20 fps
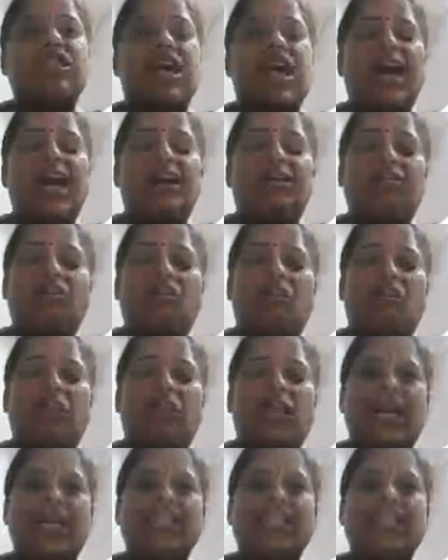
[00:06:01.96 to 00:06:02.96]
and
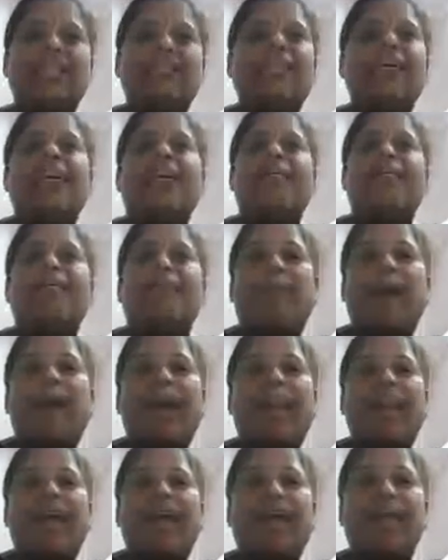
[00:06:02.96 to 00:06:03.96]
organized
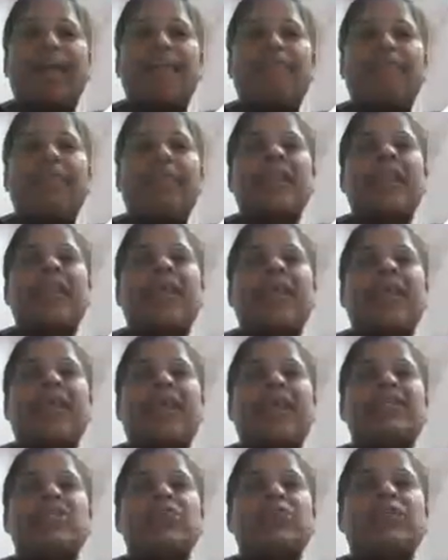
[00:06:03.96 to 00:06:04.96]
manner.
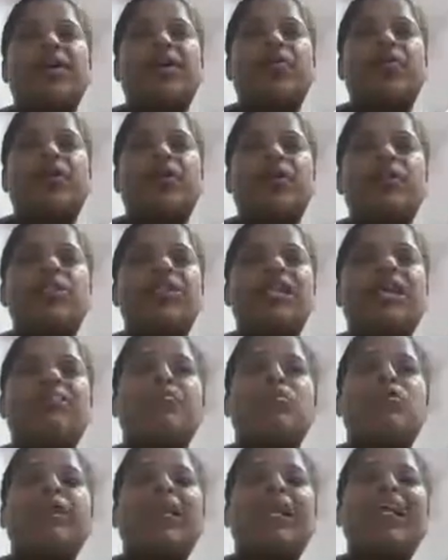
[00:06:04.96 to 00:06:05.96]
Next, we are going to see
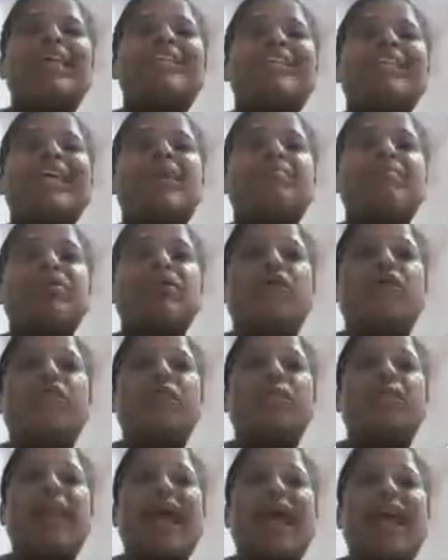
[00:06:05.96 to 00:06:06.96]
about an example of
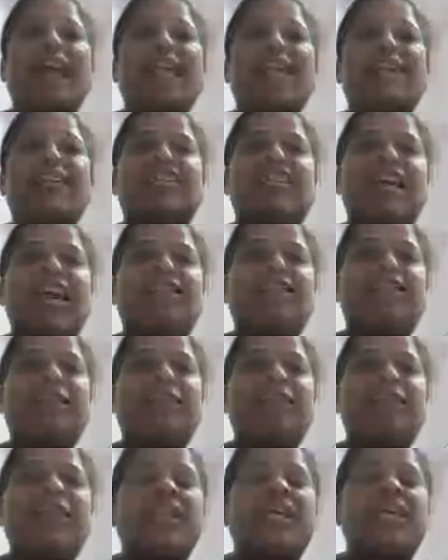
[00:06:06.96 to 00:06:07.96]
the planning graph.
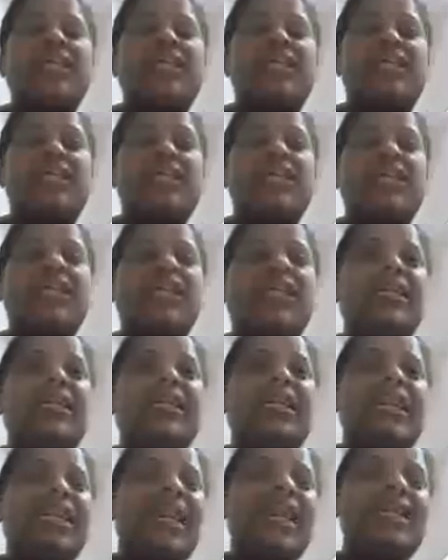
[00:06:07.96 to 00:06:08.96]
Certainly,
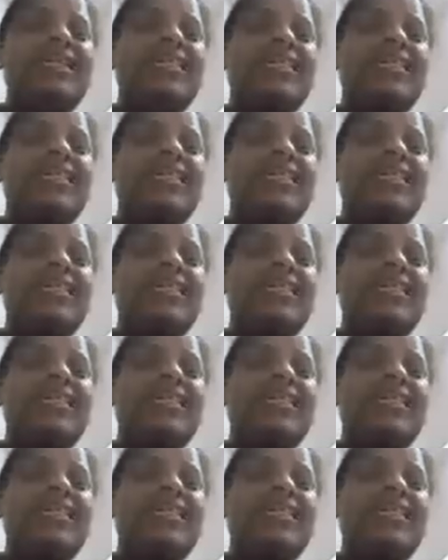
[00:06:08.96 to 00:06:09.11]
let's